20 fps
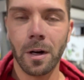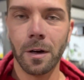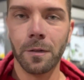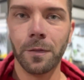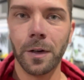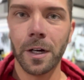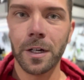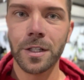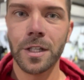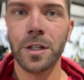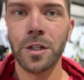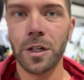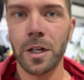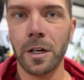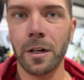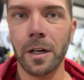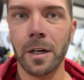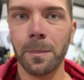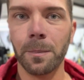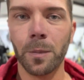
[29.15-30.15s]
Veris
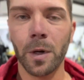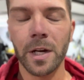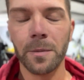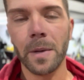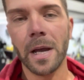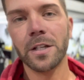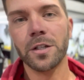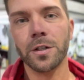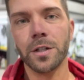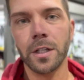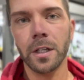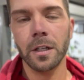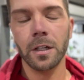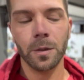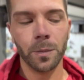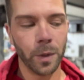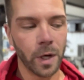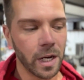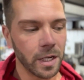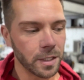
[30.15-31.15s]
Engineering brake master cylinder
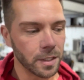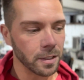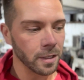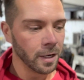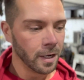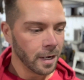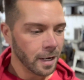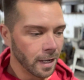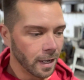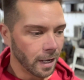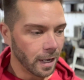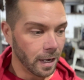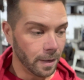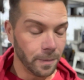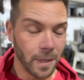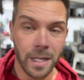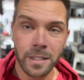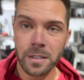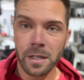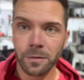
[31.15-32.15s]
brace.
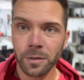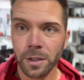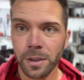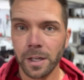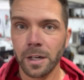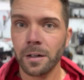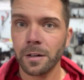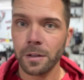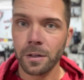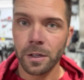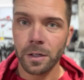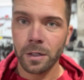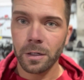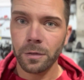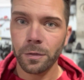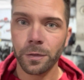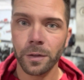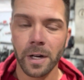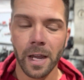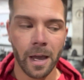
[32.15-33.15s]
That's everything under the hood
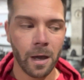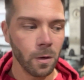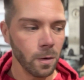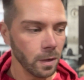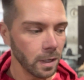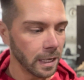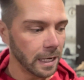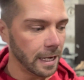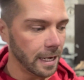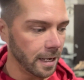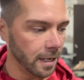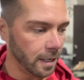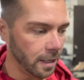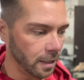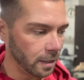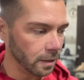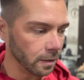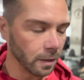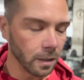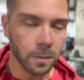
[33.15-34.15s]
for now.
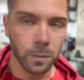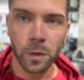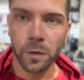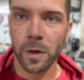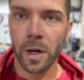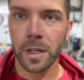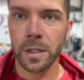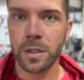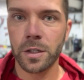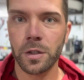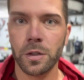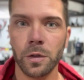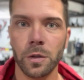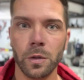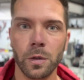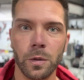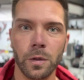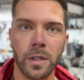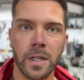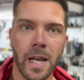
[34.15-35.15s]
And I'm gonna move on
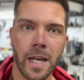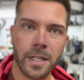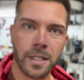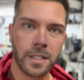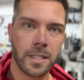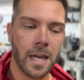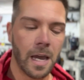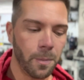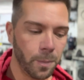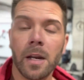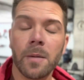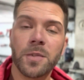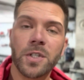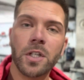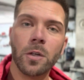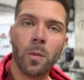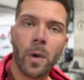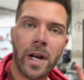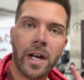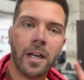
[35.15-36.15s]
to the next step.
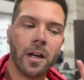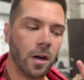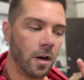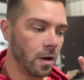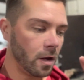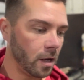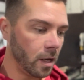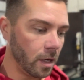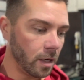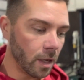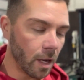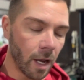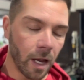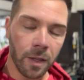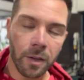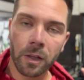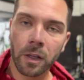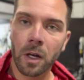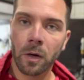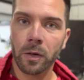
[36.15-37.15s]
still waiting on
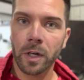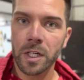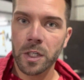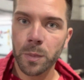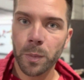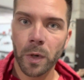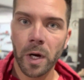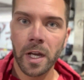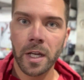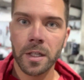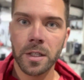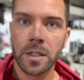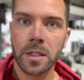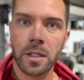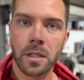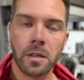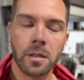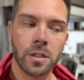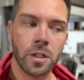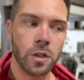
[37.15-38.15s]
the lowering
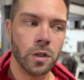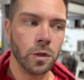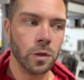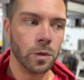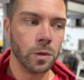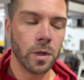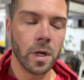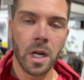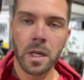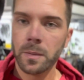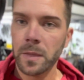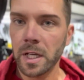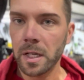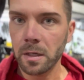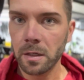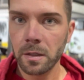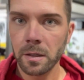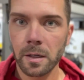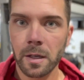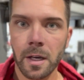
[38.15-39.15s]
springs to come
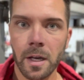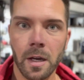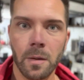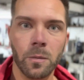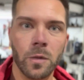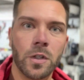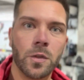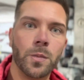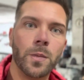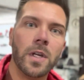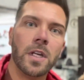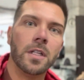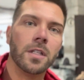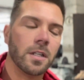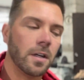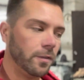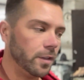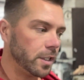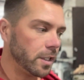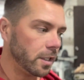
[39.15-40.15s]
in, which means
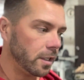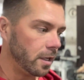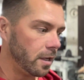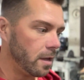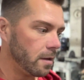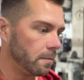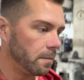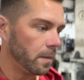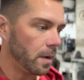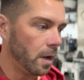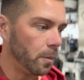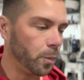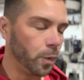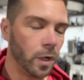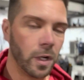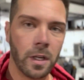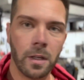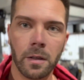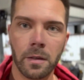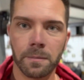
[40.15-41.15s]
obviously a
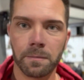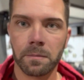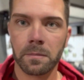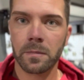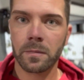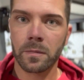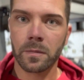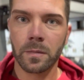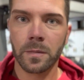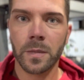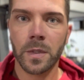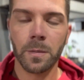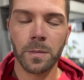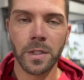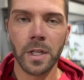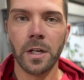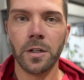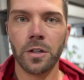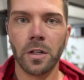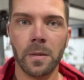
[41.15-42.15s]
pretty
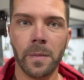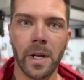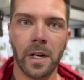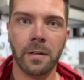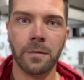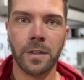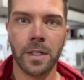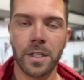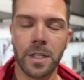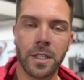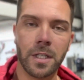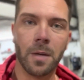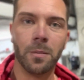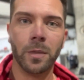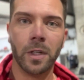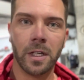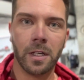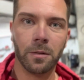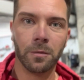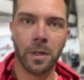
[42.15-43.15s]
substantial amount of
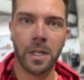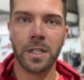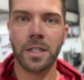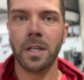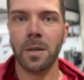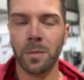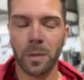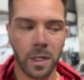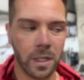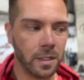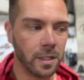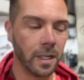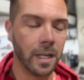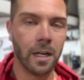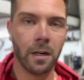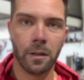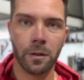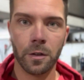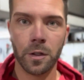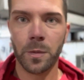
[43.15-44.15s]
disassembly and reassembly to get
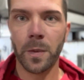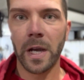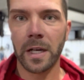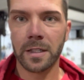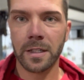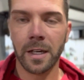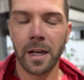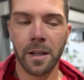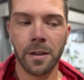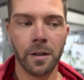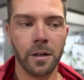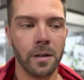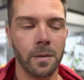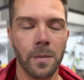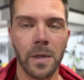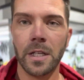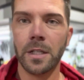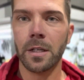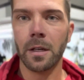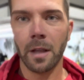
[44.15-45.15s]
all those back together. It
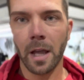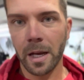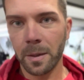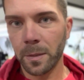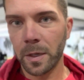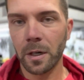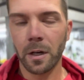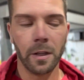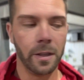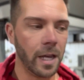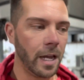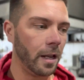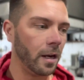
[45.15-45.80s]
means alignment, all that.